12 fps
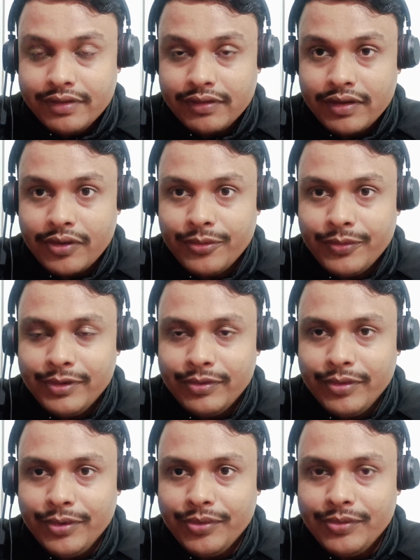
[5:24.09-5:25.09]
how you will
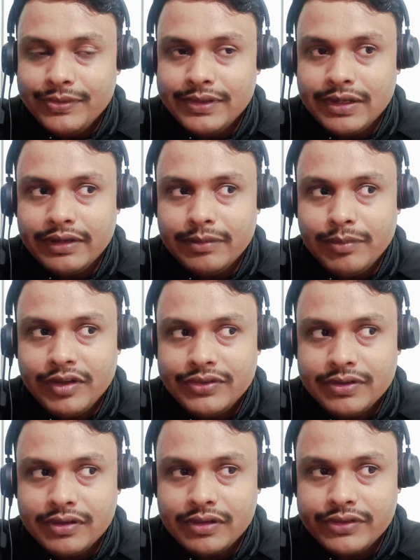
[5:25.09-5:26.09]
going to select the
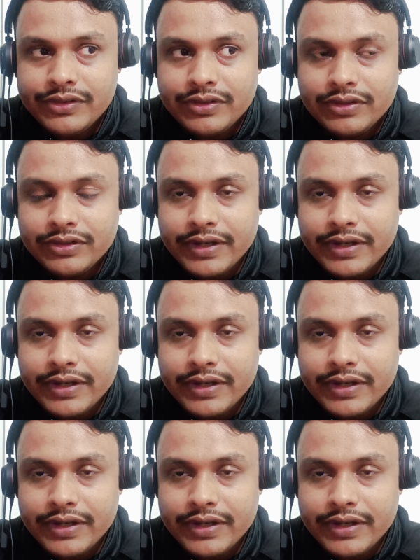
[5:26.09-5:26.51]
best clusters,